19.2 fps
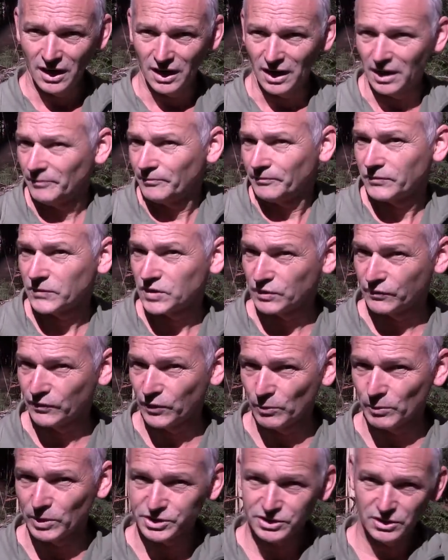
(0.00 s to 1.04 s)
To
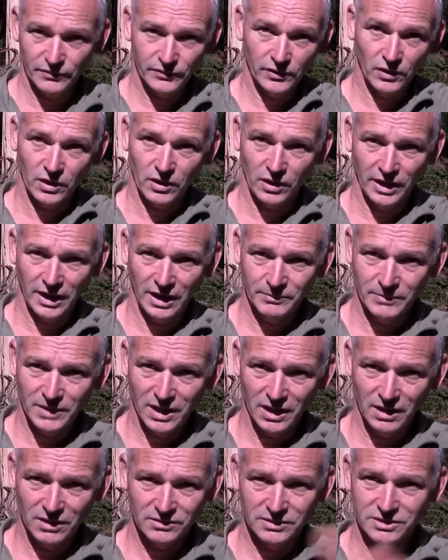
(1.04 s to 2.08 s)
film myself like I am
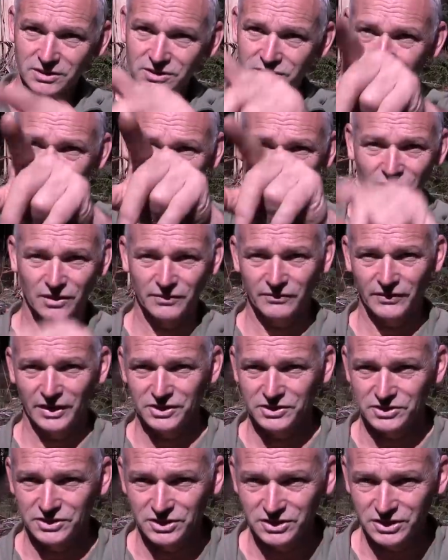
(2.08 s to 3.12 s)
now, this has got
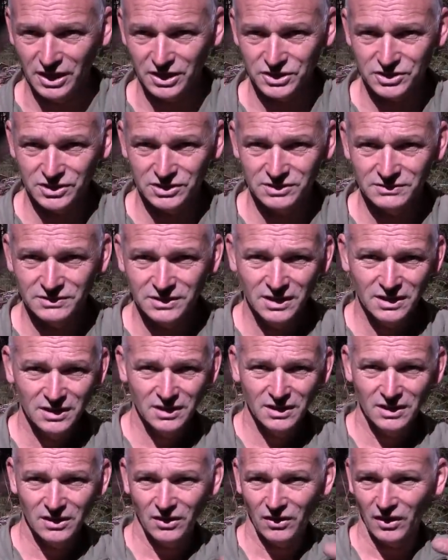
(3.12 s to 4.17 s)
face detection.
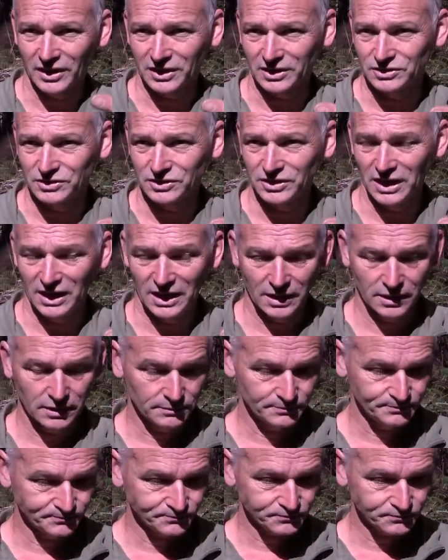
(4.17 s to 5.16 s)
I can